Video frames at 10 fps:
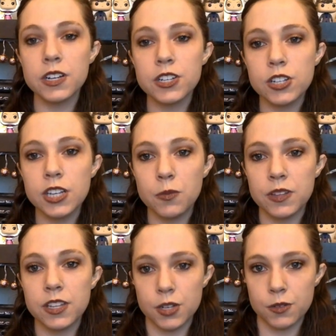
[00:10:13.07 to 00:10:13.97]
Originally,
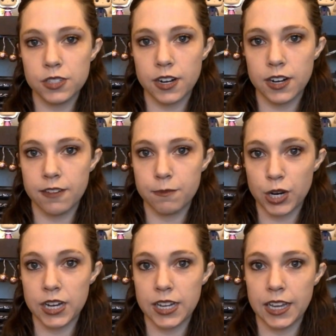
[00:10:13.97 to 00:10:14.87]
when the news started
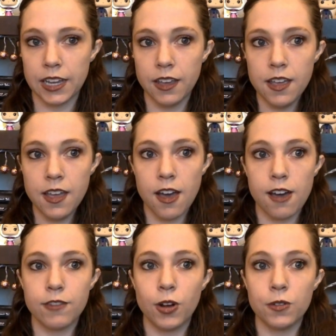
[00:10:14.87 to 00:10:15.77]
breaking
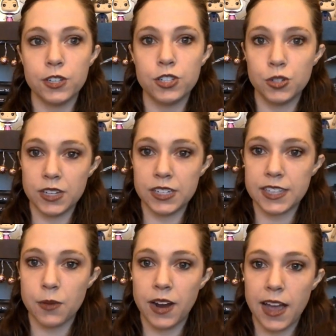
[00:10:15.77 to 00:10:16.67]
of all these shootings
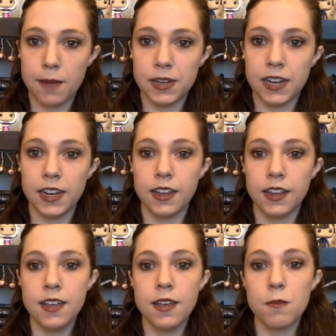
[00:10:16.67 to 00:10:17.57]
that were happening,
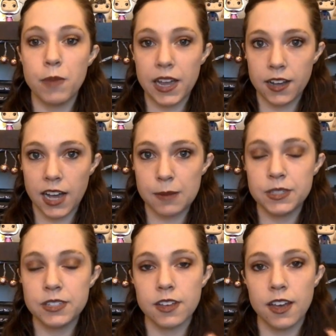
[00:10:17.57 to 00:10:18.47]
by
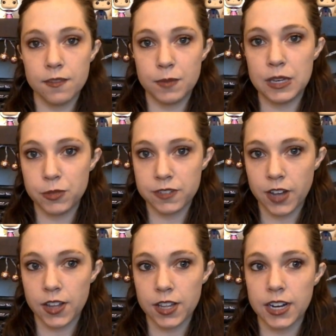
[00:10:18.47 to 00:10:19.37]
cops of people of
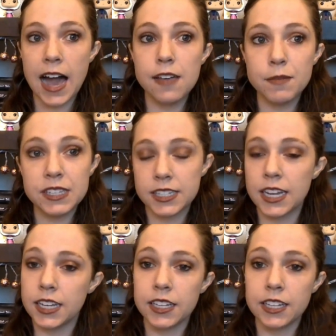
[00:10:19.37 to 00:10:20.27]
color, I
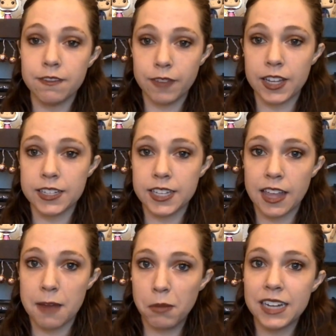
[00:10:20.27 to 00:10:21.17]
mistakenly fell into
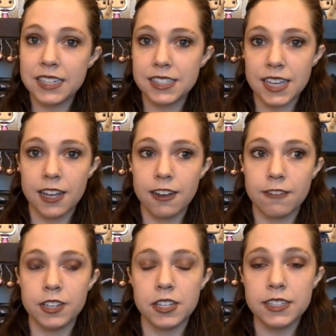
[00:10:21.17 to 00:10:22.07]
that mindset of
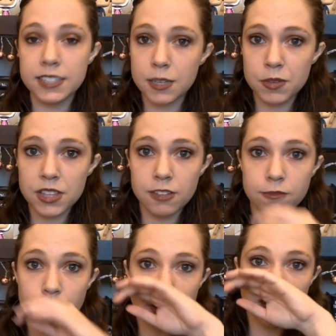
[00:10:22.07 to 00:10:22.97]
feeling sympathy
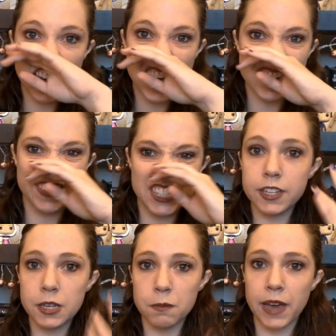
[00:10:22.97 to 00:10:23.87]
for the cops,
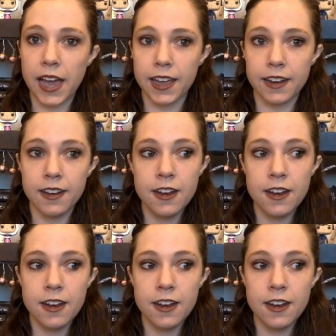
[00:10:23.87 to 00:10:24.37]
feeling bad.